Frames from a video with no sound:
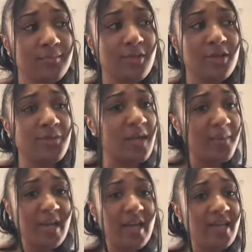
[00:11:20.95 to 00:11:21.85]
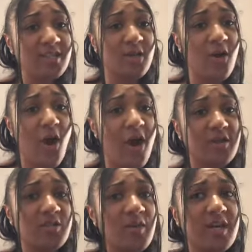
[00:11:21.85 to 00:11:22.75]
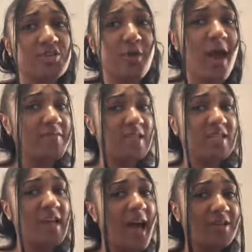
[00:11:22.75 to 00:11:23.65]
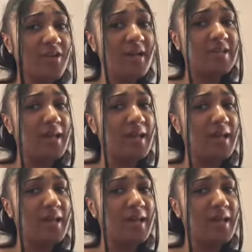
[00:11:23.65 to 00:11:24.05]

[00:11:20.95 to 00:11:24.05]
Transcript: do you need me to get into the car so we can drive to this address?